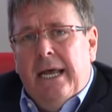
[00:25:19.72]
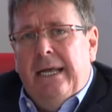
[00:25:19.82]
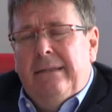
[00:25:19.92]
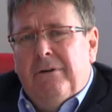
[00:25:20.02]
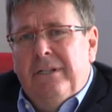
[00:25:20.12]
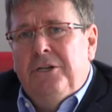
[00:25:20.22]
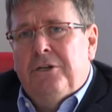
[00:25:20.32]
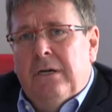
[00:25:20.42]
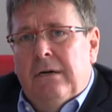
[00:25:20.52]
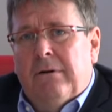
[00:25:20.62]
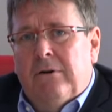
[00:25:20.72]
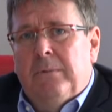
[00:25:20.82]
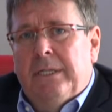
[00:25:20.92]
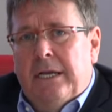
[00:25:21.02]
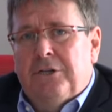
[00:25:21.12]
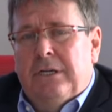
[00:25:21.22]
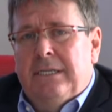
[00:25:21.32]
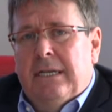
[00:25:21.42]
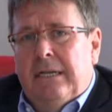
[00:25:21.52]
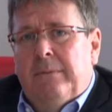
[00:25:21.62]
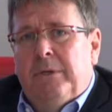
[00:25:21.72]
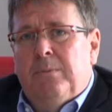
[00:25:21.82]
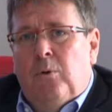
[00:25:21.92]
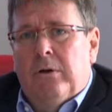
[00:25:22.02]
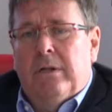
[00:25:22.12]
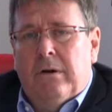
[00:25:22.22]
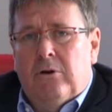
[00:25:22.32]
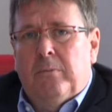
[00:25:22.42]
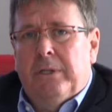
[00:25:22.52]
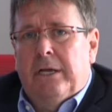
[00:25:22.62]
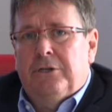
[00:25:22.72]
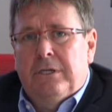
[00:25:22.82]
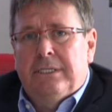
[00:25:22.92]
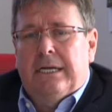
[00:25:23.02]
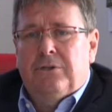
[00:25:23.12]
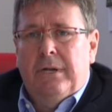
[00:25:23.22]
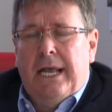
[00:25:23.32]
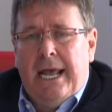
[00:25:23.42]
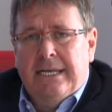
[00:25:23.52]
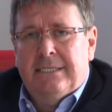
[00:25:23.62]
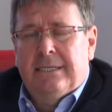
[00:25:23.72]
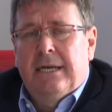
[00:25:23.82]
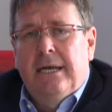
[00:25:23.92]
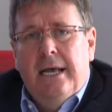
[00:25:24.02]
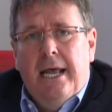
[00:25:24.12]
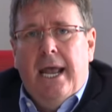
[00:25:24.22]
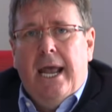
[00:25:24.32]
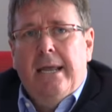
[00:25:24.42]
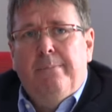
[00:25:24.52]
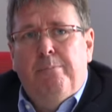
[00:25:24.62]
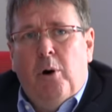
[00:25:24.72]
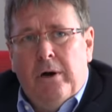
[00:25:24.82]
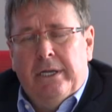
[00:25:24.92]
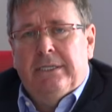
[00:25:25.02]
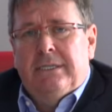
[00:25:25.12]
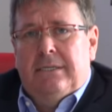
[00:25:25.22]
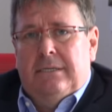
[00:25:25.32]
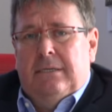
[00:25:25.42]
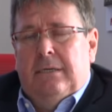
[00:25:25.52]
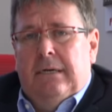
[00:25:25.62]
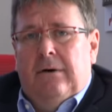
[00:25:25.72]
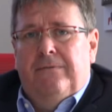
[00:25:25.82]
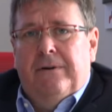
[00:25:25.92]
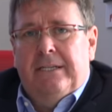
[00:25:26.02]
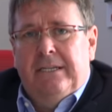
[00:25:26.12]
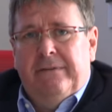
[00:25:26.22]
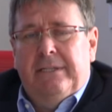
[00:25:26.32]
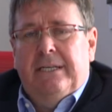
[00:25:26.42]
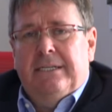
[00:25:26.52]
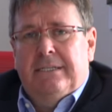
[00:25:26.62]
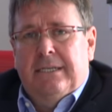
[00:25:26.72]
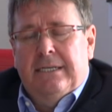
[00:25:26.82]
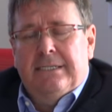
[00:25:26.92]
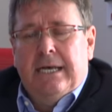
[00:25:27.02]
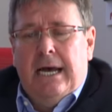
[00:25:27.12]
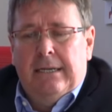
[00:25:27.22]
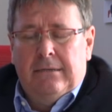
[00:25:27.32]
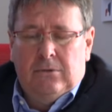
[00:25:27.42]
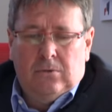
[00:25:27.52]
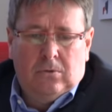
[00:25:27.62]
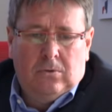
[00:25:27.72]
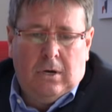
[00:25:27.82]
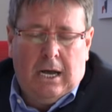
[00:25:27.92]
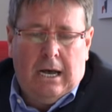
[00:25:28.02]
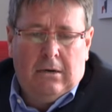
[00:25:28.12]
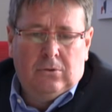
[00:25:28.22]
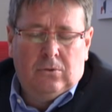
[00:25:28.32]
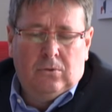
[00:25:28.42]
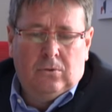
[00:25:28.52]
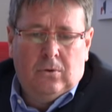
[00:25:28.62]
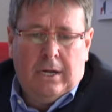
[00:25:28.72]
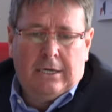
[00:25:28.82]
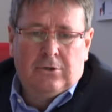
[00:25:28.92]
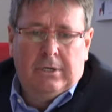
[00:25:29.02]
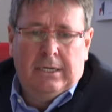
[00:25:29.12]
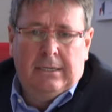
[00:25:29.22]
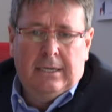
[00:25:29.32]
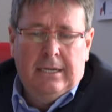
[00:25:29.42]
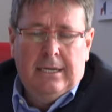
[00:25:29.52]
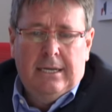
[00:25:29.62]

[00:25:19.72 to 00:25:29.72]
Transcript: a traditional recommendation. It's a little bit more than recommendation. It actually has a points of activities inside to how to actually